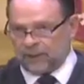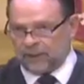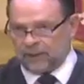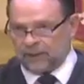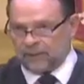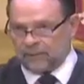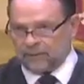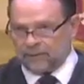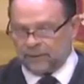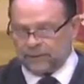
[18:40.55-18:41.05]

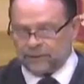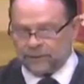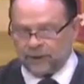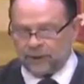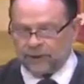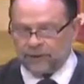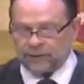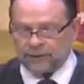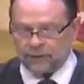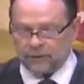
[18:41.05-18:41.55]
a
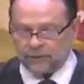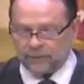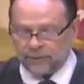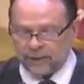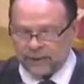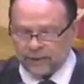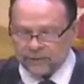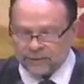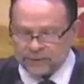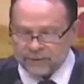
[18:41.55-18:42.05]
judge in
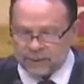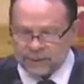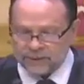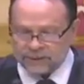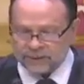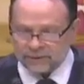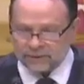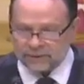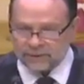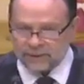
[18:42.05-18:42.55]
Laredo,
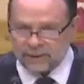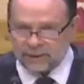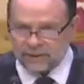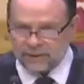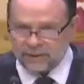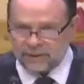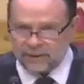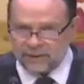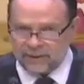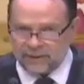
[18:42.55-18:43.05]
Texas, that